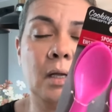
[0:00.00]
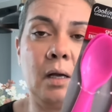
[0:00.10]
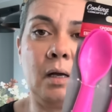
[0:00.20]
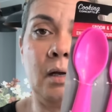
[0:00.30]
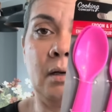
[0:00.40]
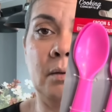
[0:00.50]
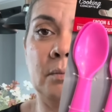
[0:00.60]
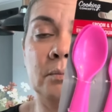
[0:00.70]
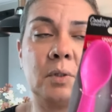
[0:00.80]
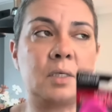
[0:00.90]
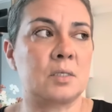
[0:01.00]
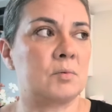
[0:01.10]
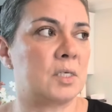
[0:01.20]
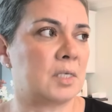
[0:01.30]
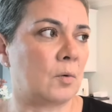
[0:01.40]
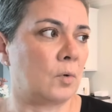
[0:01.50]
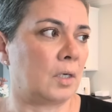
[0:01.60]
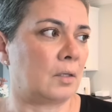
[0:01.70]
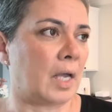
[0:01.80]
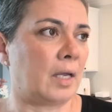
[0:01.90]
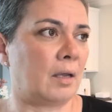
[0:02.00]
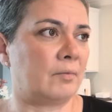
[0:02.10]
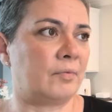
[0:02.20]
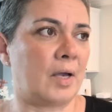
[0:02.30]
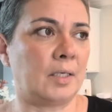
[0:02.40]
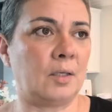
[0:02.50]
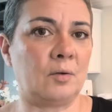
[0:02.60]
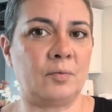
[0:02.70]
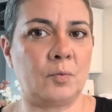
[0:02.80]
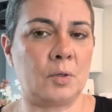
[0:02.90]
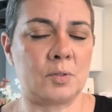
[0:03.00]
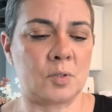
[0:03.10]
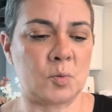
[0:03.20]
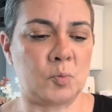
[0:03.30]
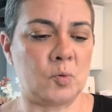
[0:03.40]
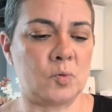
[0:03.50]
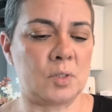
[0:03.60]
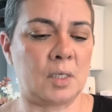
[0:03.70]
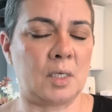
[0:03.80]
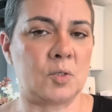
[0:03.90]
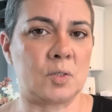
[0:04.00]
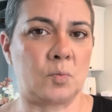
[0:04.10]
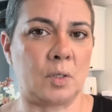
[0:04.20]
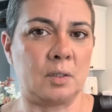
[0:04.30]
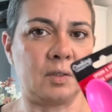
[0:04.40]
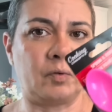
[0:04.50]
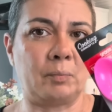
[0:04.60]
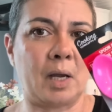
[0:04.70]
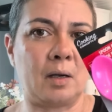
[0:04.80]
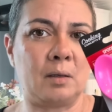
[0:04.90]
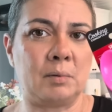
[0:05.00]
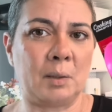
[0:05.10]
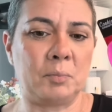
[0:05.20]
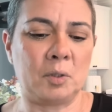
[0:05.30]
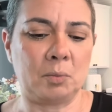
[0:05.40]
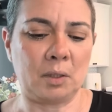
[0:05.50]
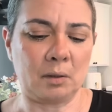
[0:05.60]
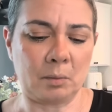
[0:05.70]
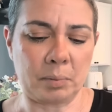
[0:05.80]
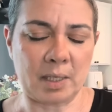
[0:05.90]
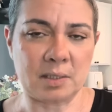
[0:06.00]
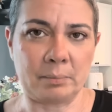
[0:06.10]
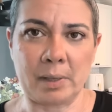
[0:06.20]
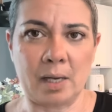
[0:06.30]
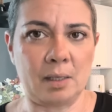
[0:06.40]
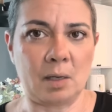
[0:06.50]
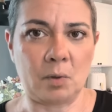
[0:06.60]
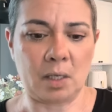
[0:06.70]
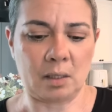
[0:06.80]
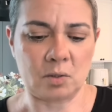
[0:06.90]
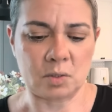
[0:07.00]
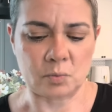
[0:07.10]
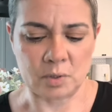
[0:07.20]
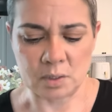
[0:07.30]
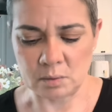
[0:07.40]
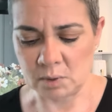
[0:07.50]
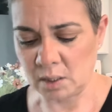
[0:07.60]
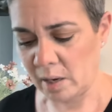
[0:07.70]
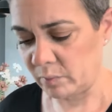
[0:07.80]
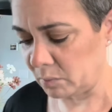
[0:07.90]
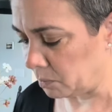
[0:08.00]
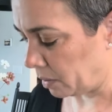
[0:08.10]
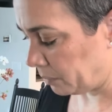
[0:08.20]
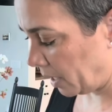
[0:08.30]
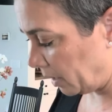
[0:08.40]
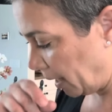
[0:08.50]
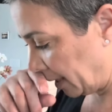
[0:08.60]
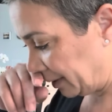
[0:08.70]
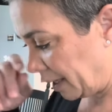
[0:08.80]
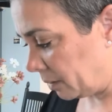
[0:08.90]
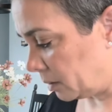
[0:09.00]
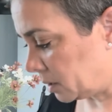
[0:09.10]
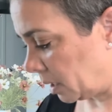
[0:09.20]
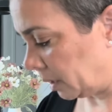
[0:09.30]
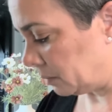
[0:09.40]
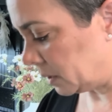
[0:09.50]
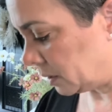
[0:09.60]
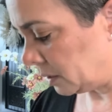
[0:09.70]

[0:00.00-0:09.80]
Um, because sometimes I work, I can't find either forks or spoons, and I just want this for backup. Like put them in a little plastic baggie. That way I can just rinse them and have them in my bag handy at all times.